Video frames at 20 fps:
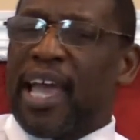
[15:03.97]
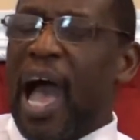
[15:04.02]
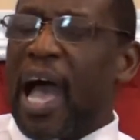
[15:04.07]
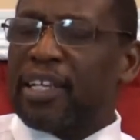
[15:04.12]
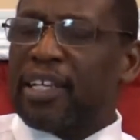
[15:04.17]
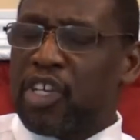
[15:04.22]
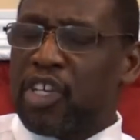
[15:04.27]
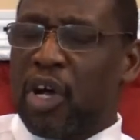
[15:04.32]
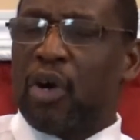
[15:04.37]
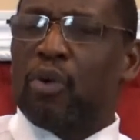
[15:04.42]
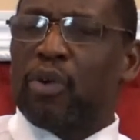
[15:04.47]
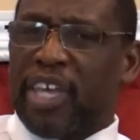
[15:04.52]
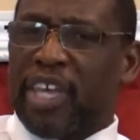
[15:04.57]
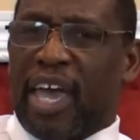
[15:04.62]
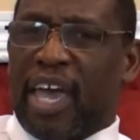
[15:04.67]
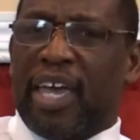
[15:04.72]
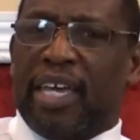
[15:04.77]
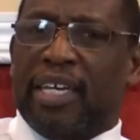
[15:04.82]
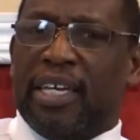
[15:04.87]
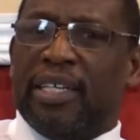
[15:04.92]
God told
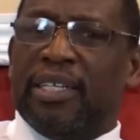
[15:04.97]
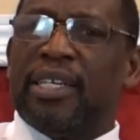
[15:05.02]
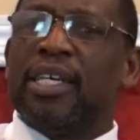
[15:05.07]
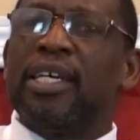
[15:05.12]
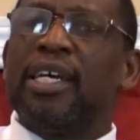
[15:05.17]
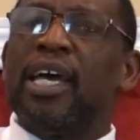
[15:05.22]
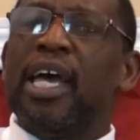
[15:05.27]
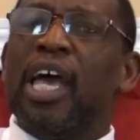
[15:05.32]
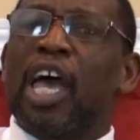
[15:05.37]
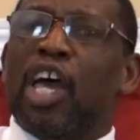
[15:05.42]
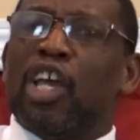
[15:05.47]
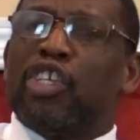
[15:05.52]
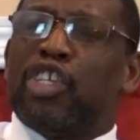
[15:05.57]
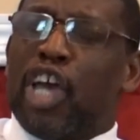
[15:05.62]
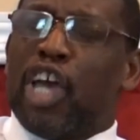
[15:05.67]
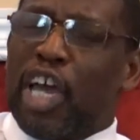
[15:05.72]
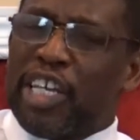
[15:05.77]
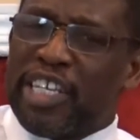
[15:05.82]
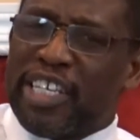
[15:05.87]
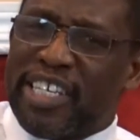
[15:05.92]
Cain
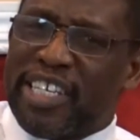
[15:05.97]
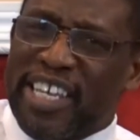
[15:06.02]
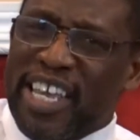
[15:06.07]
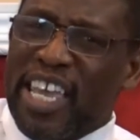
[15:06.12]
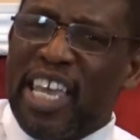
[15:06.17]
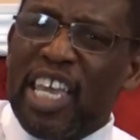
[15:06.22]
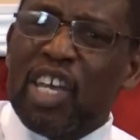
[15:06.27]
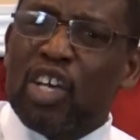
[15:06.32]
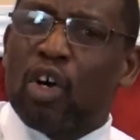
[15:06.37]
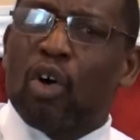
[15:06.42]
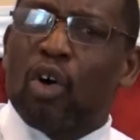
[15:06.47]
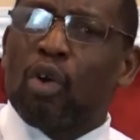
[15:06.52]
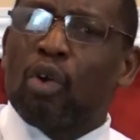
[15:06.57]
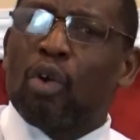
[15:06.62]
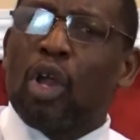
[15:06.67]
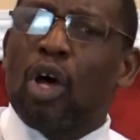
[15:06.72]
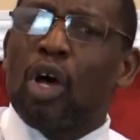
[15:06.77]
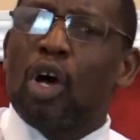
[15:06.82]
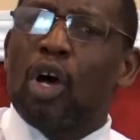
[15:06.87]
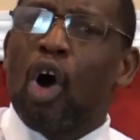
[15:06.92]
to
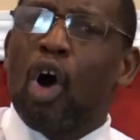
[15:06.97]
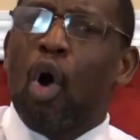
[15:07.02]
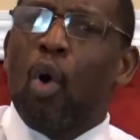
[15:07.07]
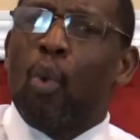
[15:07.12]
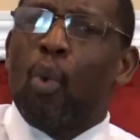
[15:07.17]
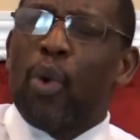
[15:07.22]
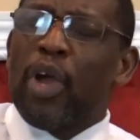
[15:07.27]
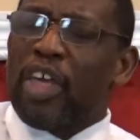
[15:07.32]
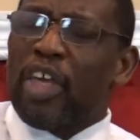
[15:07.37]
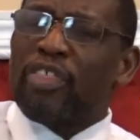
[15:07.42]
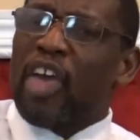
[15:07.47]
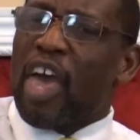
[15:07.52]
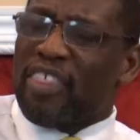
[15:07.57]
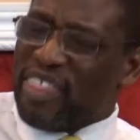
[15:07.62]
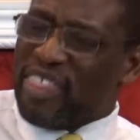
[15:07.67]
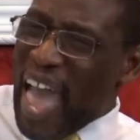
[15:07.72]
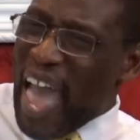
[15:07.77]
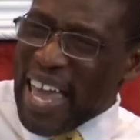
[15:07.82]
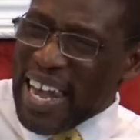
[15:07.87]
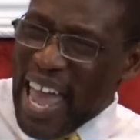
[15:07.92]
deal
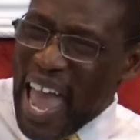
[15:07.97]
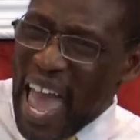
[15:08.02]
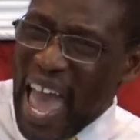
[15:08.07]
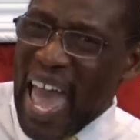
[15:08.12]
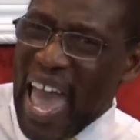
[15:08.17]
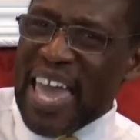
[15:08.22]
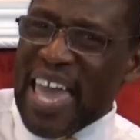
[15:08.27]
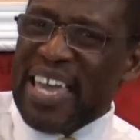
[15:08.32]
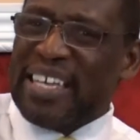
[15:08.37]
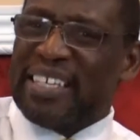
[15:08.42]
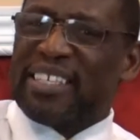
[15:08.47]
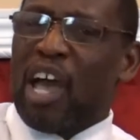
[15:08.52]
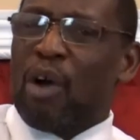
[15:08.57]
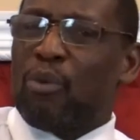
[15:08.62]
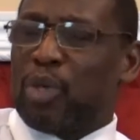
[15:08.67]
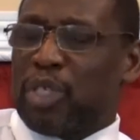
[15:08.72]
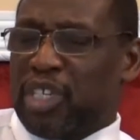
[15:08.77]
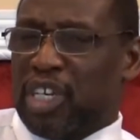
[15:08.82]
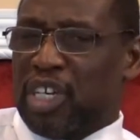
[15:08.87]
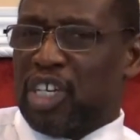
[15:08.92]
with that hate
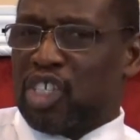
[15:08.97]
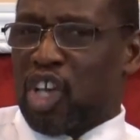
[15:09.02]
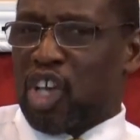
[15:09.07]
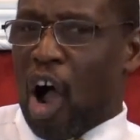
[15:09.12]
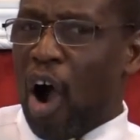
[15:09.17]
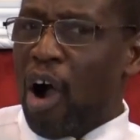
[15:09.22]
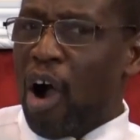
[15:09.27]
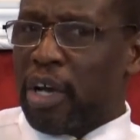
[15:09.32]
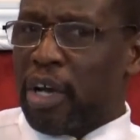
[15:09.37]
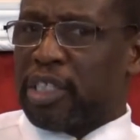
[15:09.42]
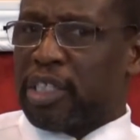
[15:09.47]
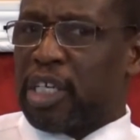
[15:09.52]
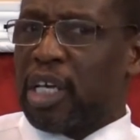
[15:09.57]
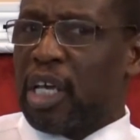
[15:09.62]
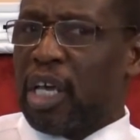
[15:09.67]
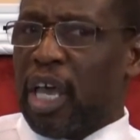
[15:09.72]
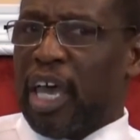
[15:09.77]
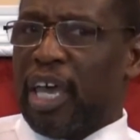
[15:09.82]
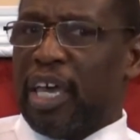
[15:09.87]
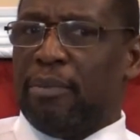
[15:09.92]
that was in his heart.
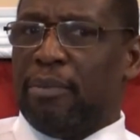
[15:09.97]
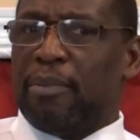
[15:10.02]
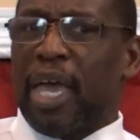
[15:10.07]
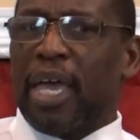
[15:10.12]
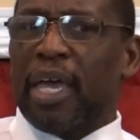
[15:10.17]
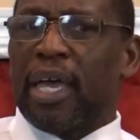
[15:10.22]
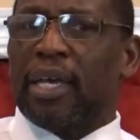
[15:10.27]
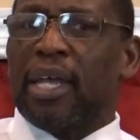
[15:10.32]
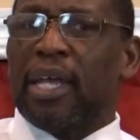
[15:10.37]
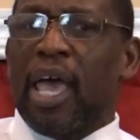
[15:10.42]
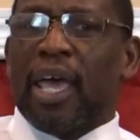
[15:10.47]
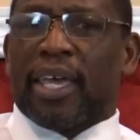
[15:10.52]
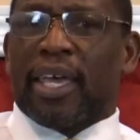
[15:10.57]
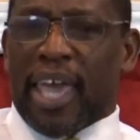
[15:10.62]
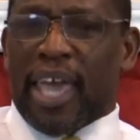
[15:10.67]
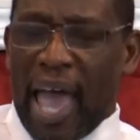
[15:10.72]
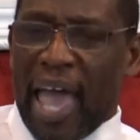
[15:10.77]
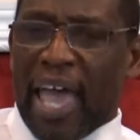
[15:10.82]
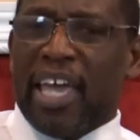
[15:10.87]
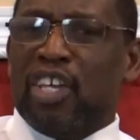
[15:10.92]
Amen.
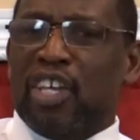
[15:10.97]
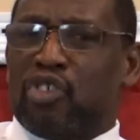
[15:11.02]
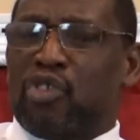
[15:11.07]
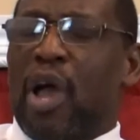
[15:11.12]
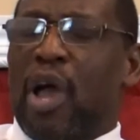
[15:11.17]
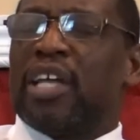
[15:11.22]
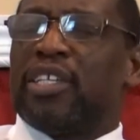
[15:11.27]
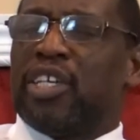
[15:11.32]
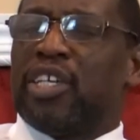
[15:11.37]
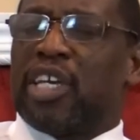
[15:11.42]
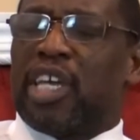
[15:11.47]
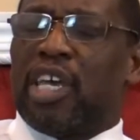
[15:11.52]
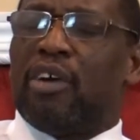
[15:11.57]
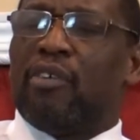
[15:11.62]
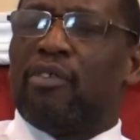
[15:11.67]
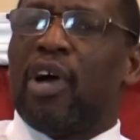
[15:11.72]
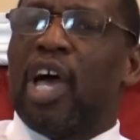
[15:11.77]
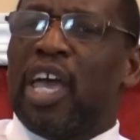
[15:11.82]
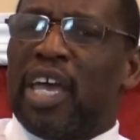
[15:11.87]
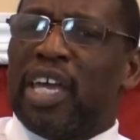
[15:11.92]
Cain trying to
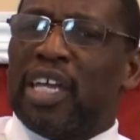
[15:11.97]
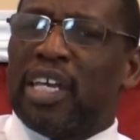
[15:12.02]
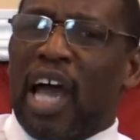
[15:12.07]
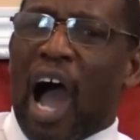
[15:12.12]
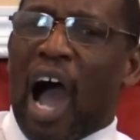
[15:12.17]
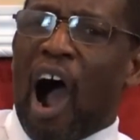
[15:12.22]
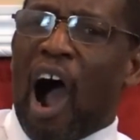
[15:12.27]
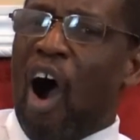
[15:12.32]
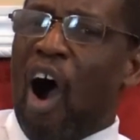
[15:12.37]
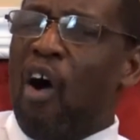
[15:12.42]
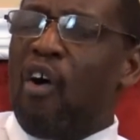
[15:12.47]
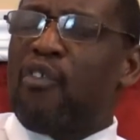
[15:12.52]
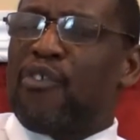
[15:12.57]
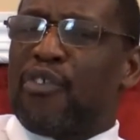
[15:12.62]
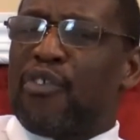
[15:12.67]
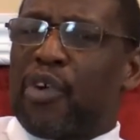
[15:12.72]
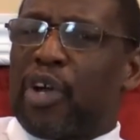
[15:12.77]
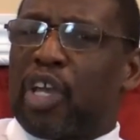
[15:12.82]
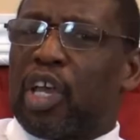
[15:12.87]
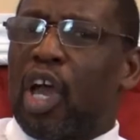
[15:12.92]
give an
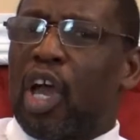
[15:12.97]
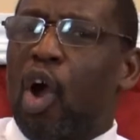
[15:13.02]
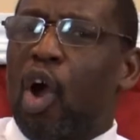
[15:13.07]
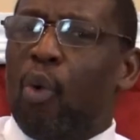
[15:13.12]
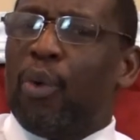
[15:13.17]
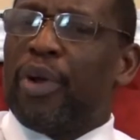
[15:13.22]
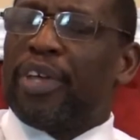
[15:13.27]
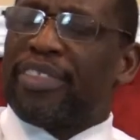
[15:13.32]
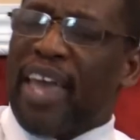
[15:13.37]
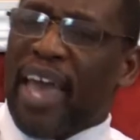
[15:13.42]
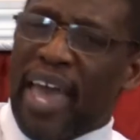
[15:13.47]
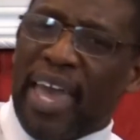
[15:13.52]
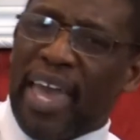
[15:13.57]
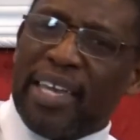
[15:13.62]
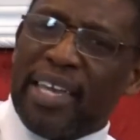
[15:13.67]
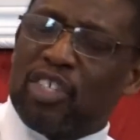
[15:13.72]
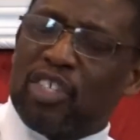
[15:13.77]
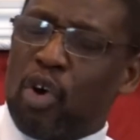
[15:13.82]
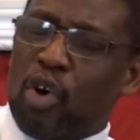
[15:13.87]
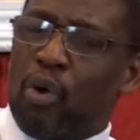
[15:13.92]
offering with
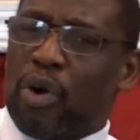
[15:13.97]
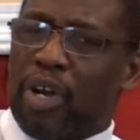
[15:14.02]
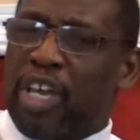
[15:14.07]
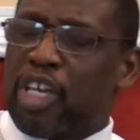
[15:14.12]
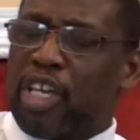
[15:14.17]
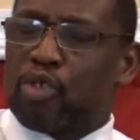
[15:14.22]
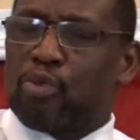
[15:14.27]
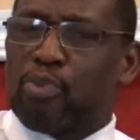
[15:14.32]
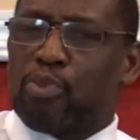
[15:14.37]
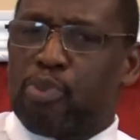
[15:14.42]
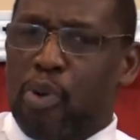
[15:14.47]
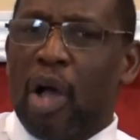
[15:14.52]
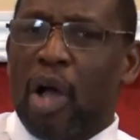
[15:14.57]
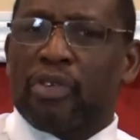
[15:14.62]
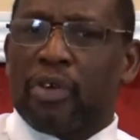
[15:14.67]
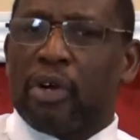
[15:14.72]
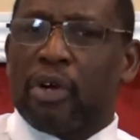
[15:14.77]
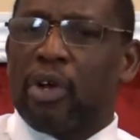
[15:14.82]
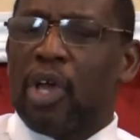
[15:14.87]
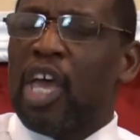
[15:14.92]
hate toward his
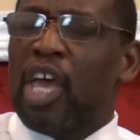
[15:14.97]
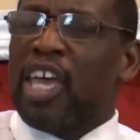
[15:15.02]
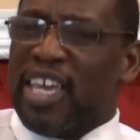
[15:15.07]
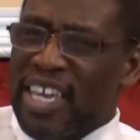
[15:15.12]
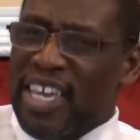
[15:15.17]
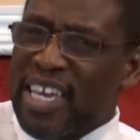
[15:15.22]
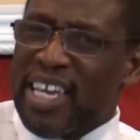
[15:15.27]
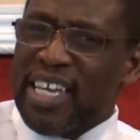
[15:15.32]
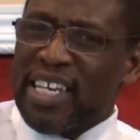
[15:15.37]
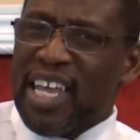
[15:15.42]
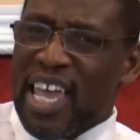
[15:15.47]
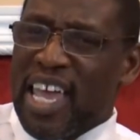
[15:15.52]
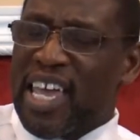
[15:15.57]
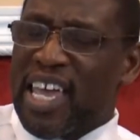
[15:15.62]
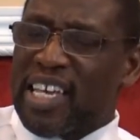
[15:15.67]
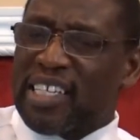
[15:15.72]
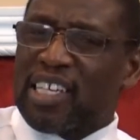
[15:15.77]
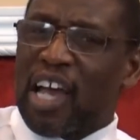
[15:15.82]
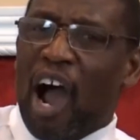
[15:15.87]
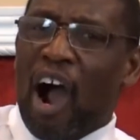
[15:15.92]
brother in
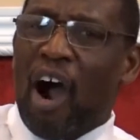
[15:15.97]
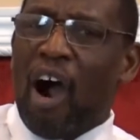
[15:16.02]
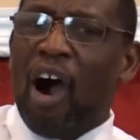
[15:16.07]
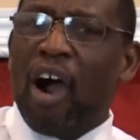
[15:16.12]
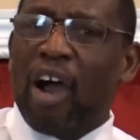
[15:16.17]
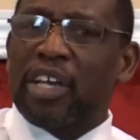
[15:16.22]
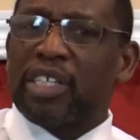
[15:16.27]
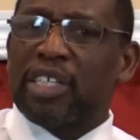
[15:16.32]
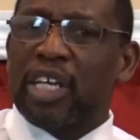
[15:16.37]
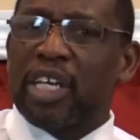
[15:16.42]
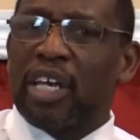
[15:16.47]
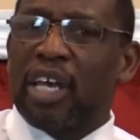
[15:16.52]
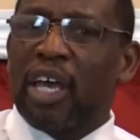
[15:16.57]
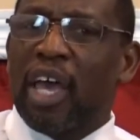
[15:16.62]
his heart.